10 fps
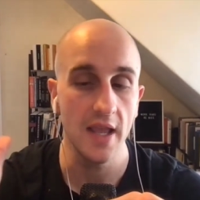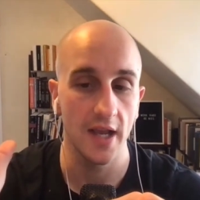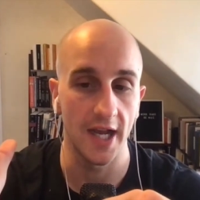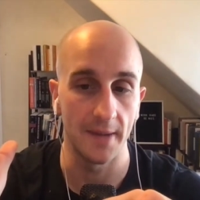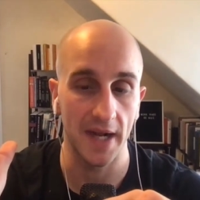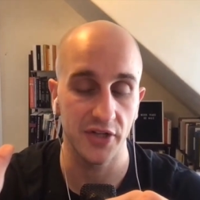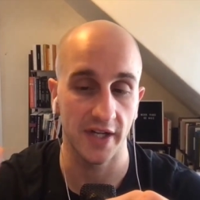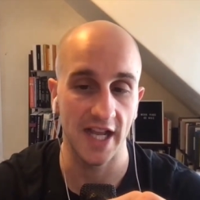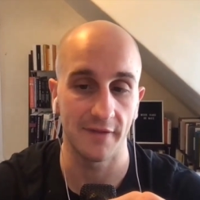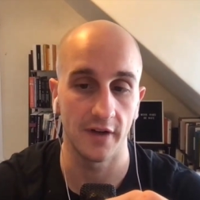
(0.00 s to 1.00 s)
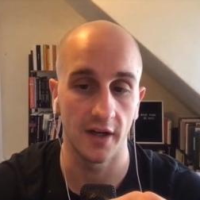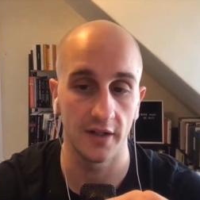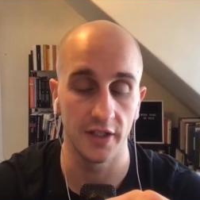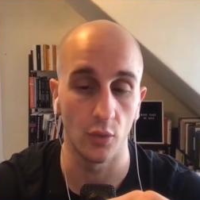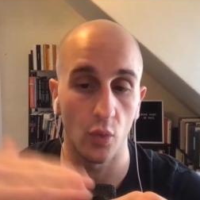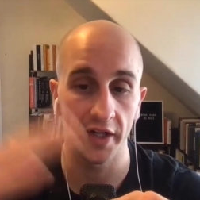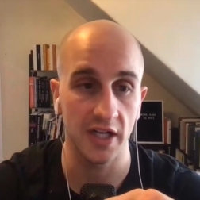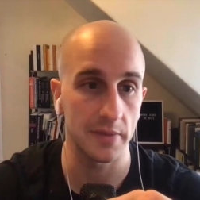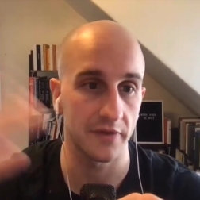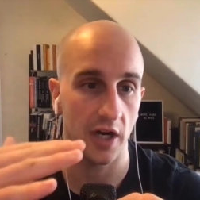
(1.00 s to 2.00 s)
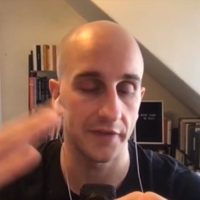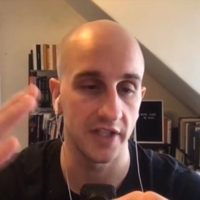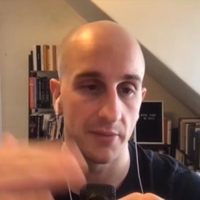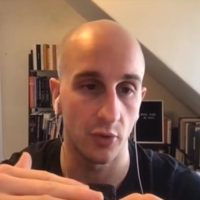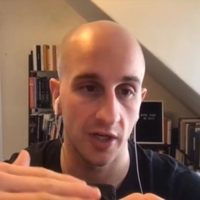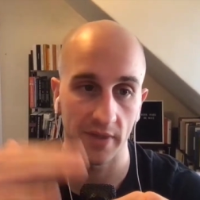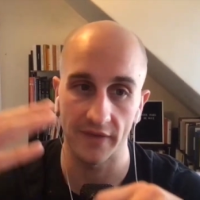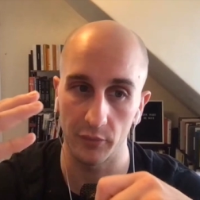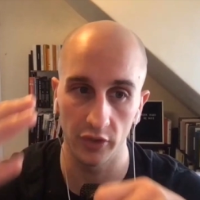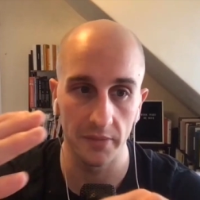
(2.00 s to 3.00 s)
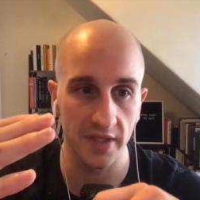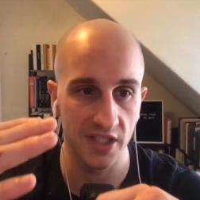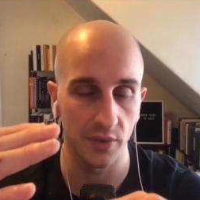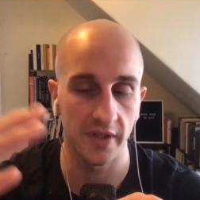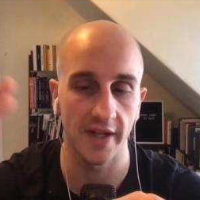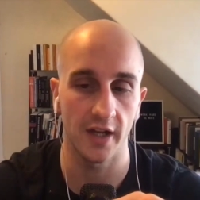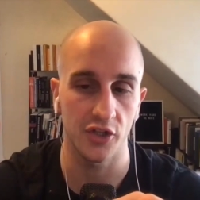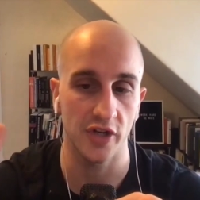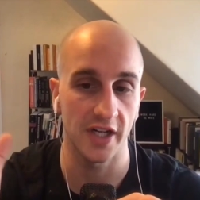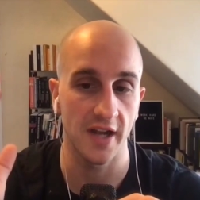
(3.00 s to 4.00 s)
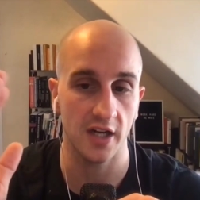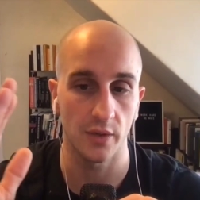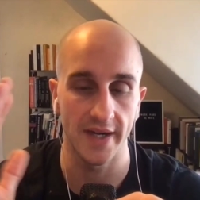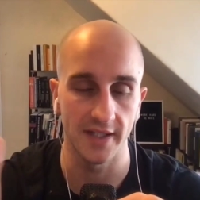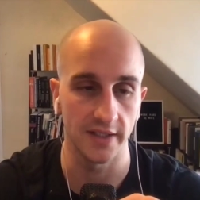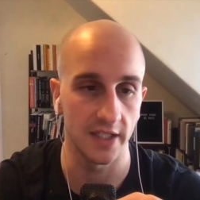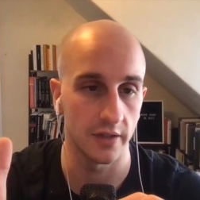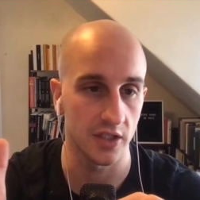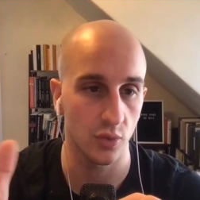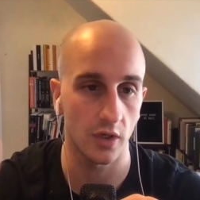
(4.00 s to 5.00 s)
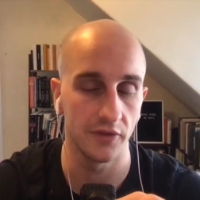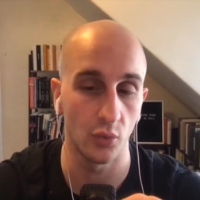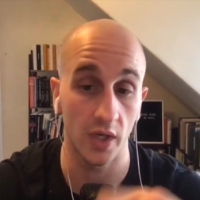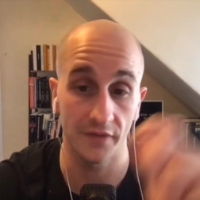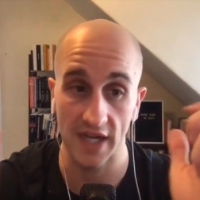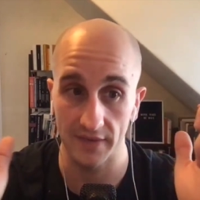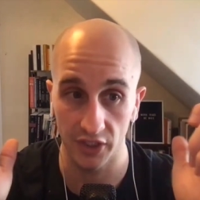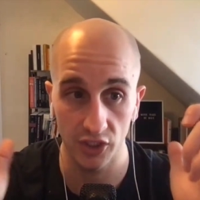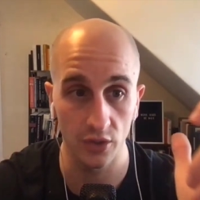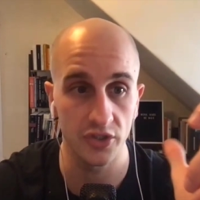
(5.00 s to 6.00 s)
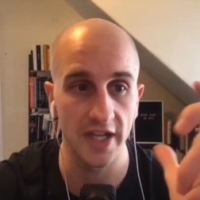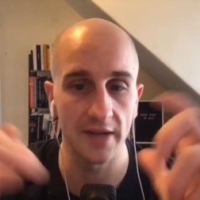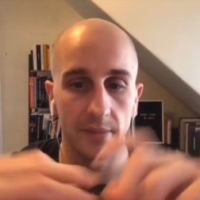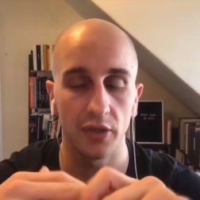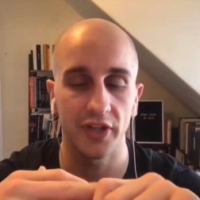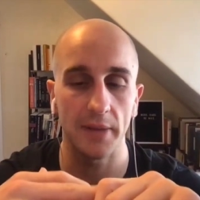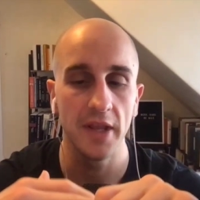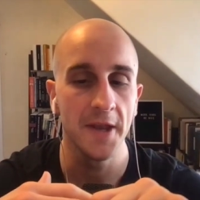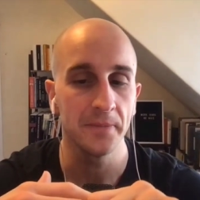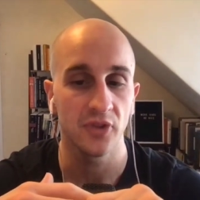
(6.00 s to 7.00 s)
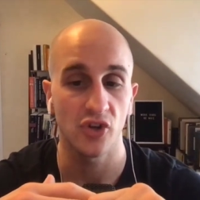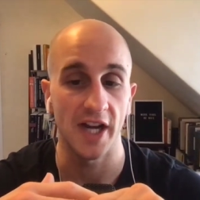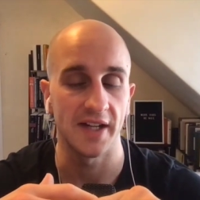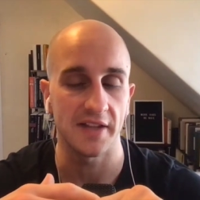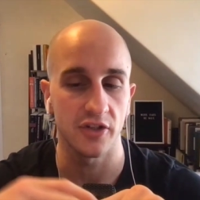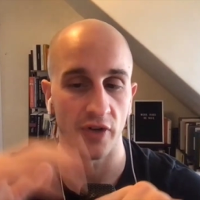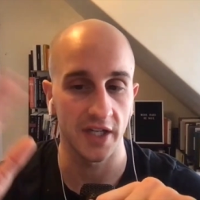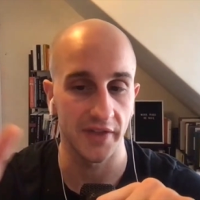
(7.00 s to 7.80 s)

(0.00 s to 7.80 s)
I try to have 1 cup of coffee in the morning, but if I'm really busy one day, I'll try to not go any later than 12 to 1. If I have a huge day built up, trying not to drink in